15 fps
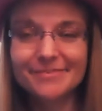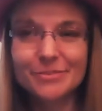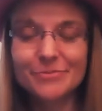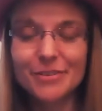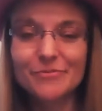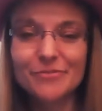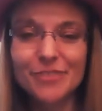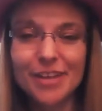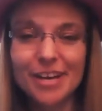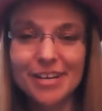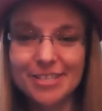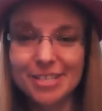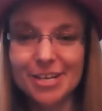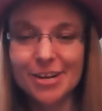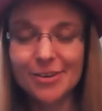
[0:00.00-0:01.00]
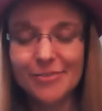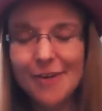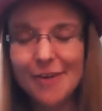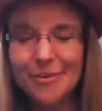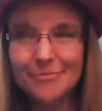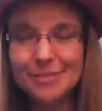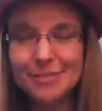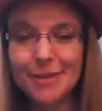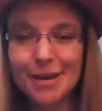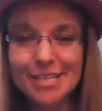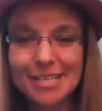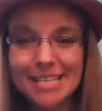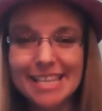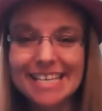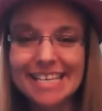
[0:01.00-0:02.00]
reflection on how I'm
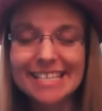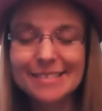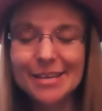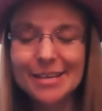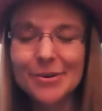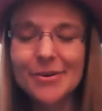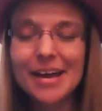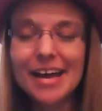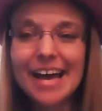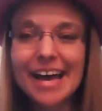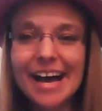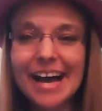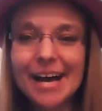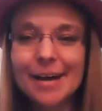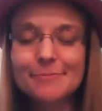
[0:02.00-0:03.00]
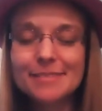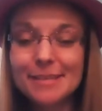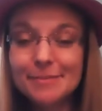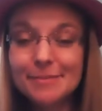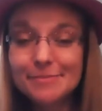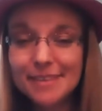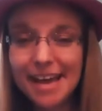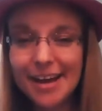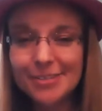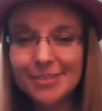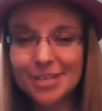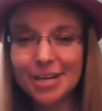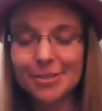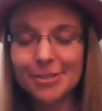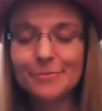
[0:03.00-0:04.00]
responding to this. So someday I'll
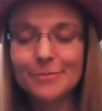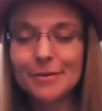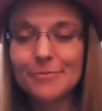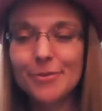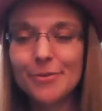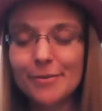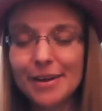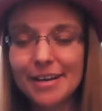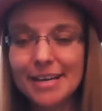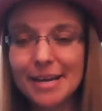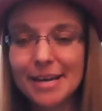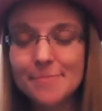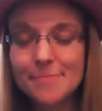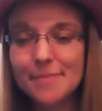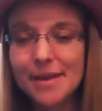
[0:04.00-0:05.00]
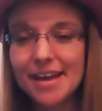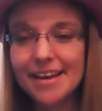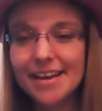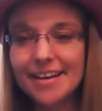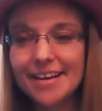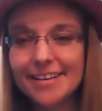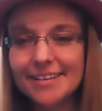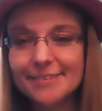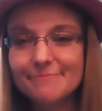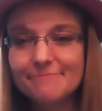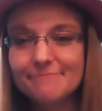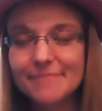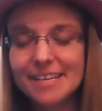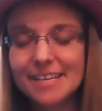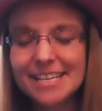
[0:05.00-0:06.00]
share a little bit more about him, but
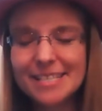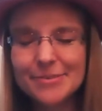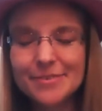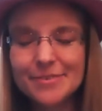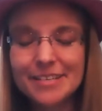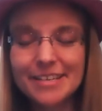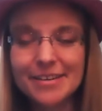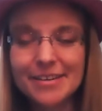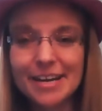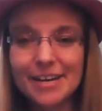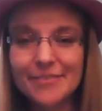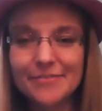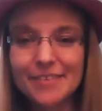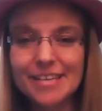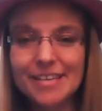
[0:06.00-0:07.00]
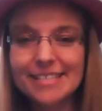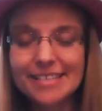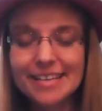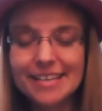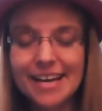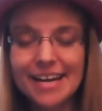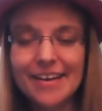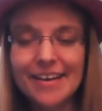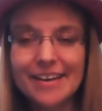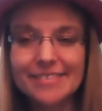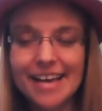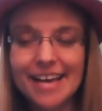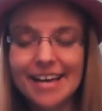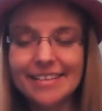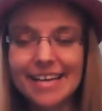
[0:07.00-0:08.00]
he doesn't really he kind of
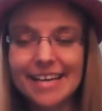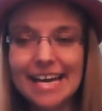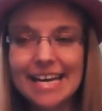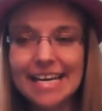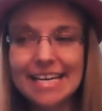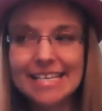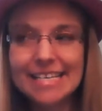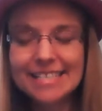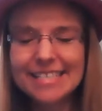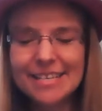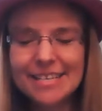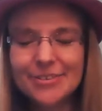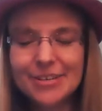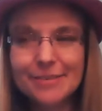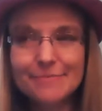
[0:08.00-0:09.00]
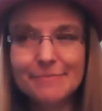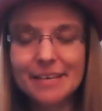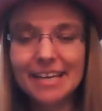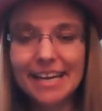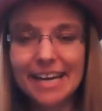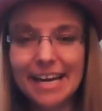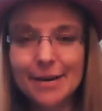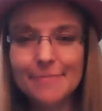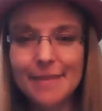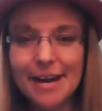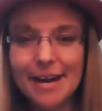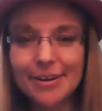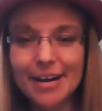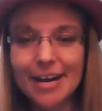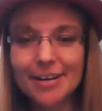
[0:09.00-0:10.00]
has that secret millionaire
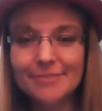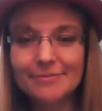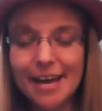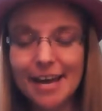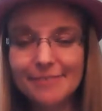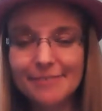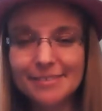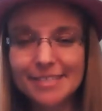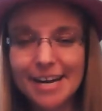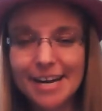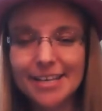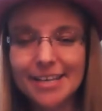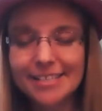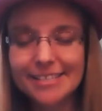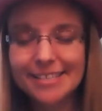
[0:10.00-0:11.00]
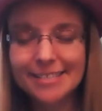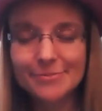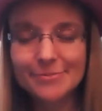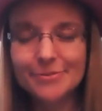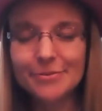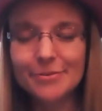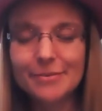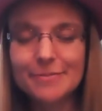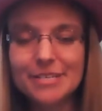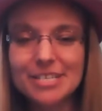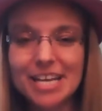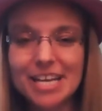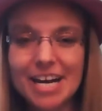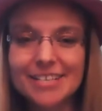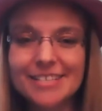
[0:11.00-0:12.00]
background lifestyle that doesn't really want to be
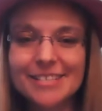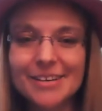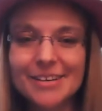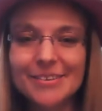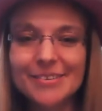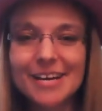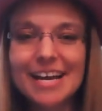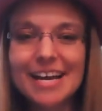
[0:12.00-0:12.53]
shared. So